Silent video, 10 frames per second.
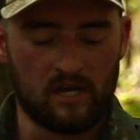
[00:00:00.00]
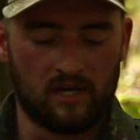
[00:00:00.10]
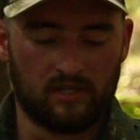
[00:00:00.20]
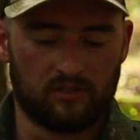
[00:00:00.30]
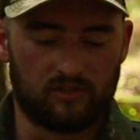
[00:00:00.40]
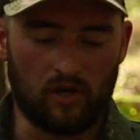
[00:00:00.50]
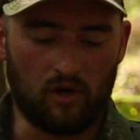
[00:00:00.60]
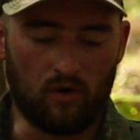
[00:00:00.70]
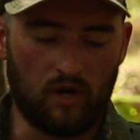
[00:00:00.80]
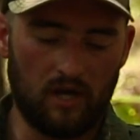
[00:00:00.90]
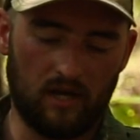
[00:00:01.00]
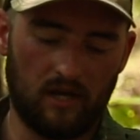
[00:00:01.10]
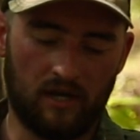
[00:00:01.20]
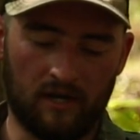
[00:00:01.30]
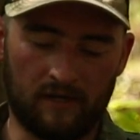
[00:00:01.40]
So
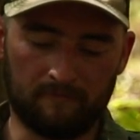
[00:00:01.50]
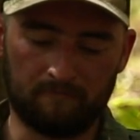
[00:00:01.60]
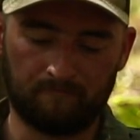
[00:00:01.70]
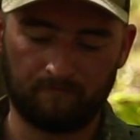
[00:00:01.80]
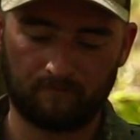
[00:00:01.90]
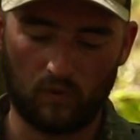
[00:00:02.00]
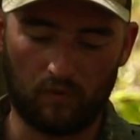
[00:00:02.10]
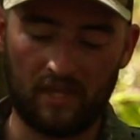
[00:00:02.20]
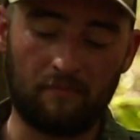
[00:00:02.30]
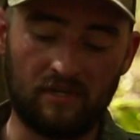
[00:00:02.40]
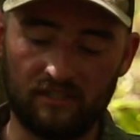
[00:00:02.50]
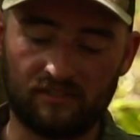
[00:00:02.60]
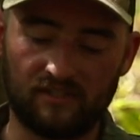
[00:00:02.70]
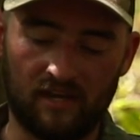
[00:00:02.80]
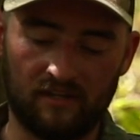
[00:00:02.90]
with that being
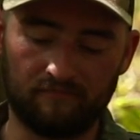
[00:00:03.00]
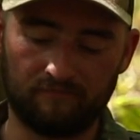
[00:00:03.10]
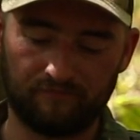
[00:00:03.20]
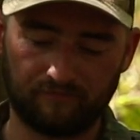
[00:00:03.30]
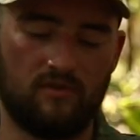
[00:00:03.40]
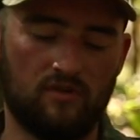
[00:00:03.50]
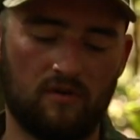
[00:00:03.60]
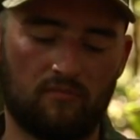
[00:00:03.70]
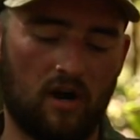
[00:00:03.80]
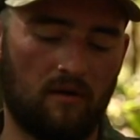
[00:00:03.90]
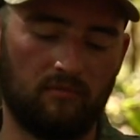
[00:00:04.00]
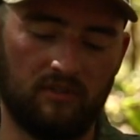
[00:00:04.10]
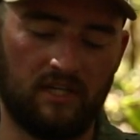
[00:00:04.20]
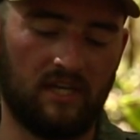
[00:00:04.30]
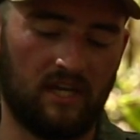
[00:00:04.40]
said, you can
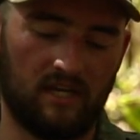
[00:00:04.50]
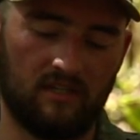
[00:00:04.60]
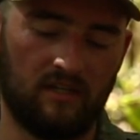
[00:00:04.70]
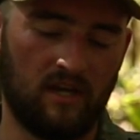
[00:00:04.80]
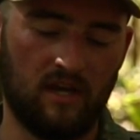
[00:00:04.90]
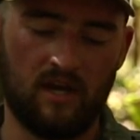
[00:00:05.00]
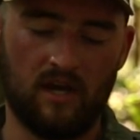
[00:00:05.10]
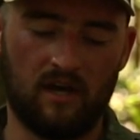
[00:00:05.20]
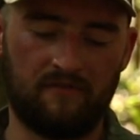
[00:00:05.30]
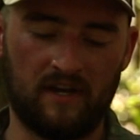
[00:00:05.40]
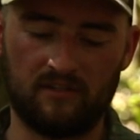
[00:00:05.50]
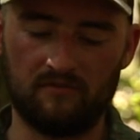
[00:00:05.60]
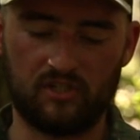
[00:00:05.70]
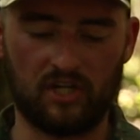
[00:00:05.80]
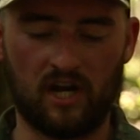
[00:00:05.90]
probably get
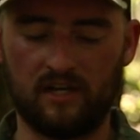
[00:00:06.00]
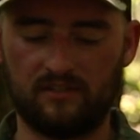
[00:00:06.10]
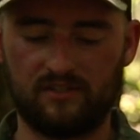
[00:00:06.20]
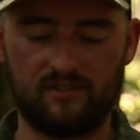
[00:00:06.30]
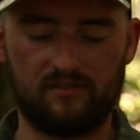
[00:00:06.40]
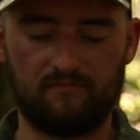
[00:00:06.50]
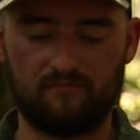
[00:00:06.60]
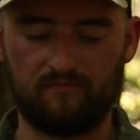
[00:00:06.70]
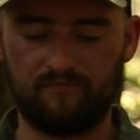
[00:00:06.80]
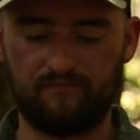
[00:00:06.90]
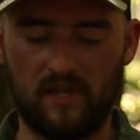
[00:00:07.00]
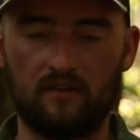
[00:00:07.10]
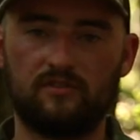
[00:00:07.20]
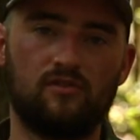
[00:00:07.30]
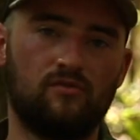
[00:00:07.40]
effective shots
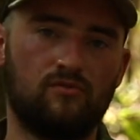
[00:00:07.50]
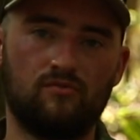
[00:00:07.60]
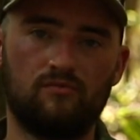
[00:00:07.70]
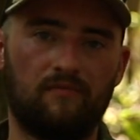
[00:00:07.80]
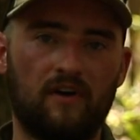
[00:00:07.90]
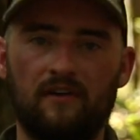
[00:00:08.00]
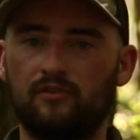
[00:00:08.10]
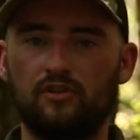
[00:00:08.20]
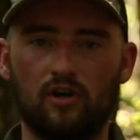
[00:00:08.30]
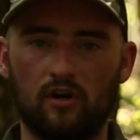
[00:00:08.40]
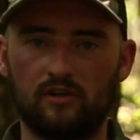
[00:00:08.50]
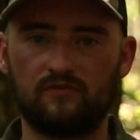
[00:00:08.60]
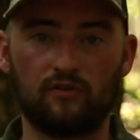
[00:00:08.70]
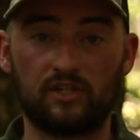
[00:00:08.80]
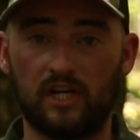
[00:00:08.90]
out to 500 yards
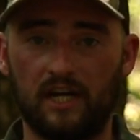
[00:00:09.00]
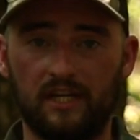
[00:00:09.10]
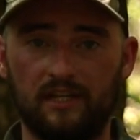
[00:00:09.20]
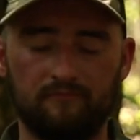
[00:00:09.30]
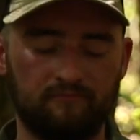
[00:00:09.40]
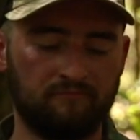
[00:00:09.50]
for a shot hit.